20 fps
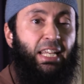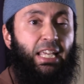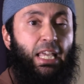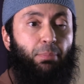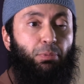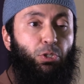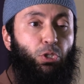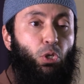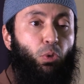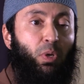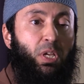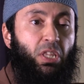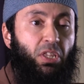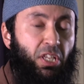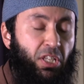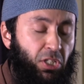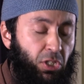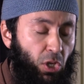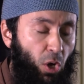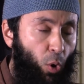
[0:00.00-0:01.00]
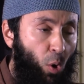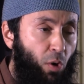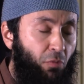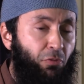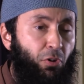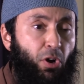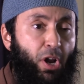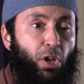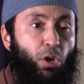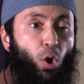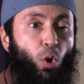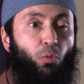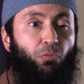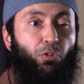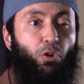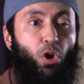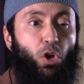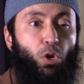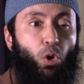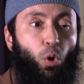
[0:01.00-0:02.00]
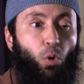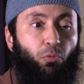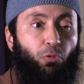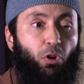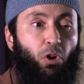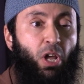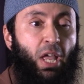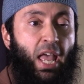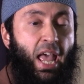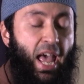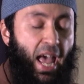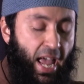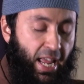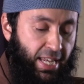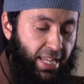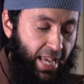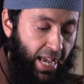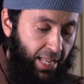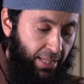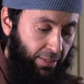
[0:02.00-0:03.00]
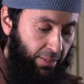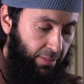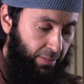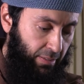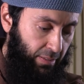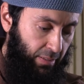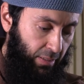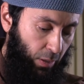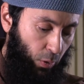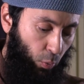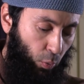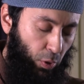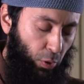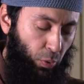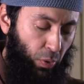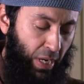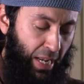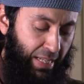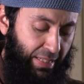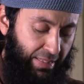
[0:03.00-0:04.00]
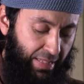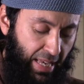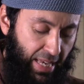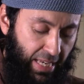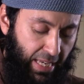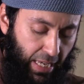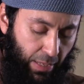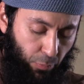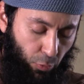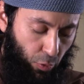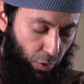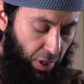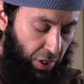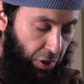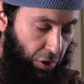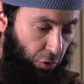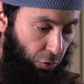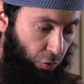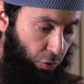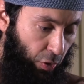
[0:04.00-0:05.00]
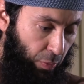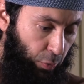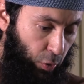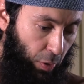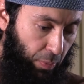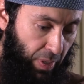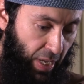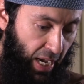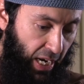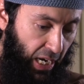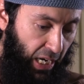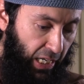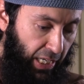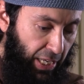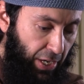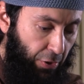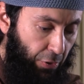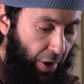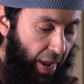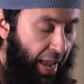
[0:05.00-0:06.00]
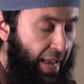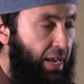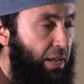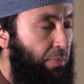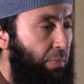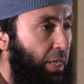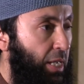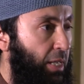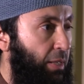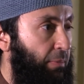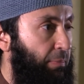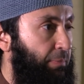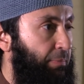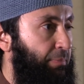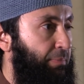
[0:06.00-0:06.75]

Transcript: and keeps doing this over and over and over, and yet we do not take him or consider him to be a clear enemy.